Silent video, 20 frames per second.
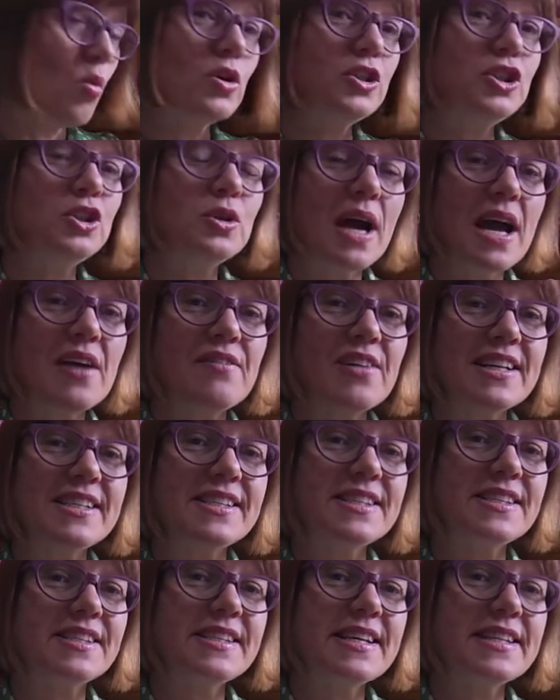would you have a
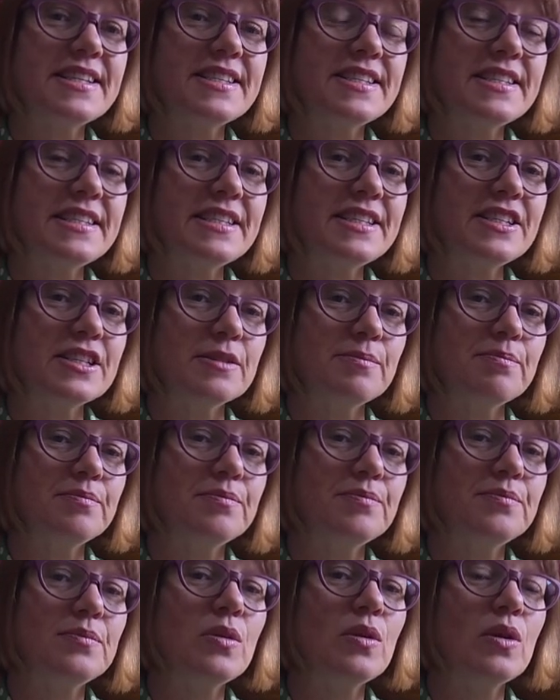set system
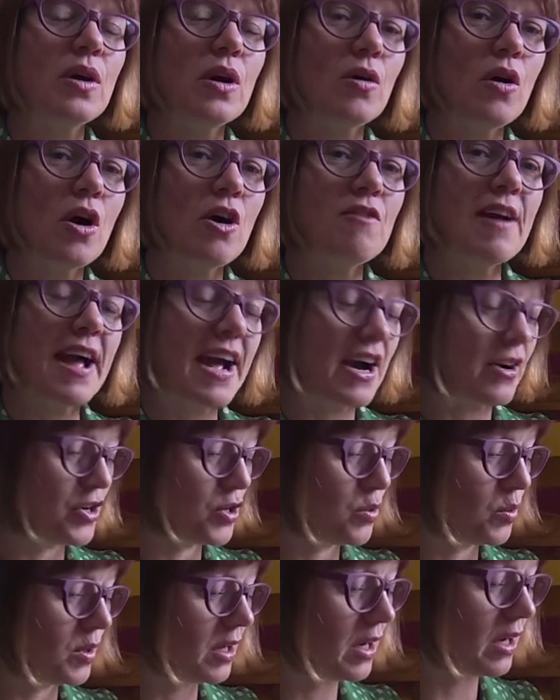of how
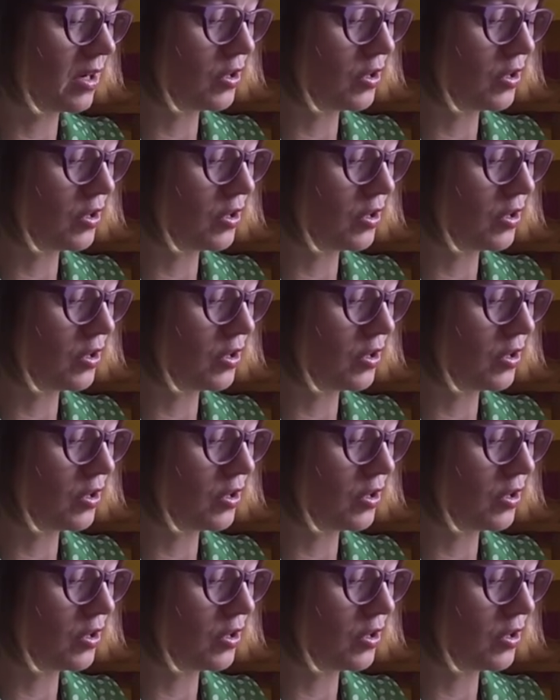you would